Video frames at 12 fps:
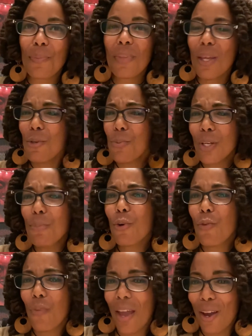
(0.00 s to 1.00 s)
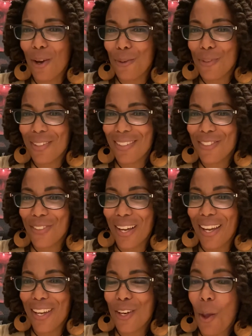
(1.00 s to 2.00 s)
it was pretty profound,
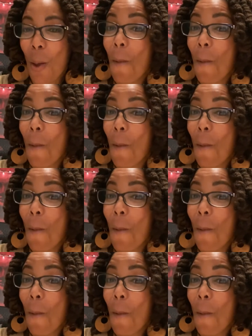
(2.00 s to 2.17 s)
right?